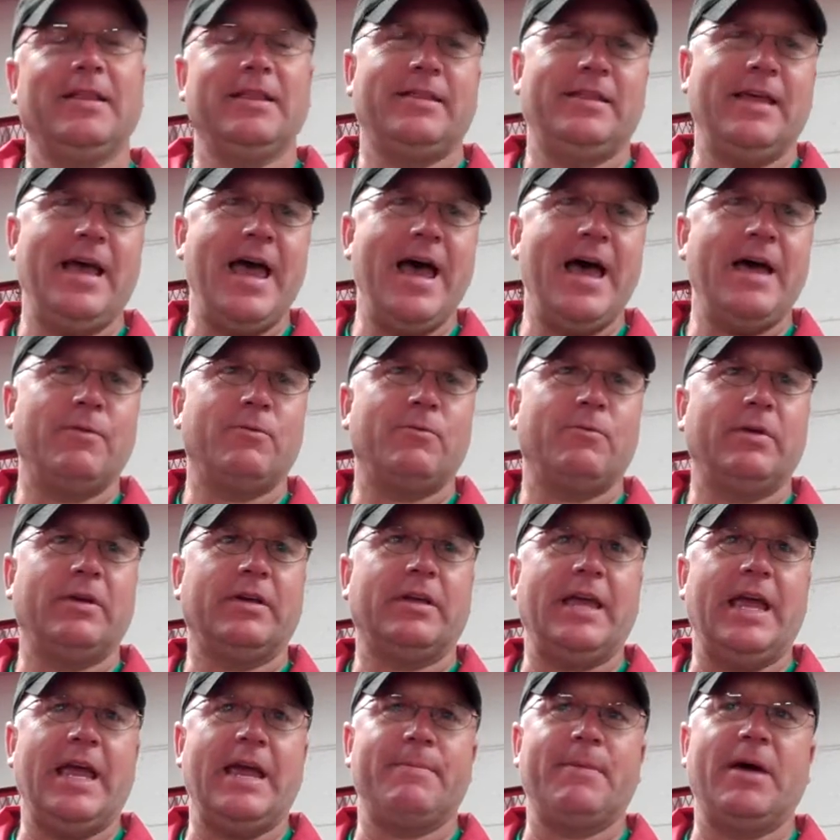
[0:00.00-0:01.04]

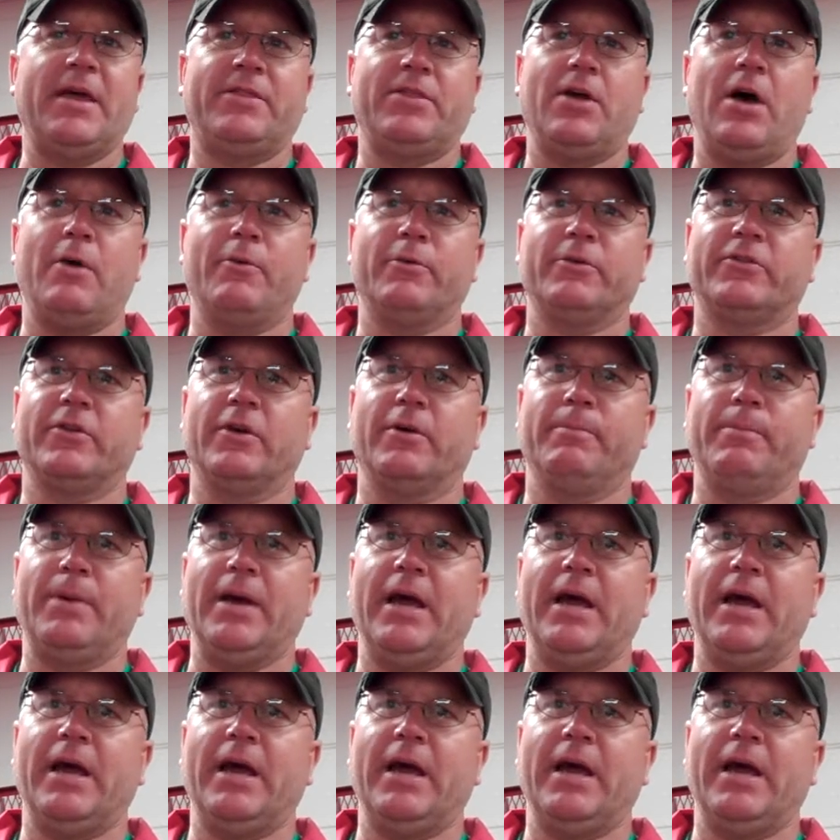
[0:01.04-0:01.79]
That game I thought was our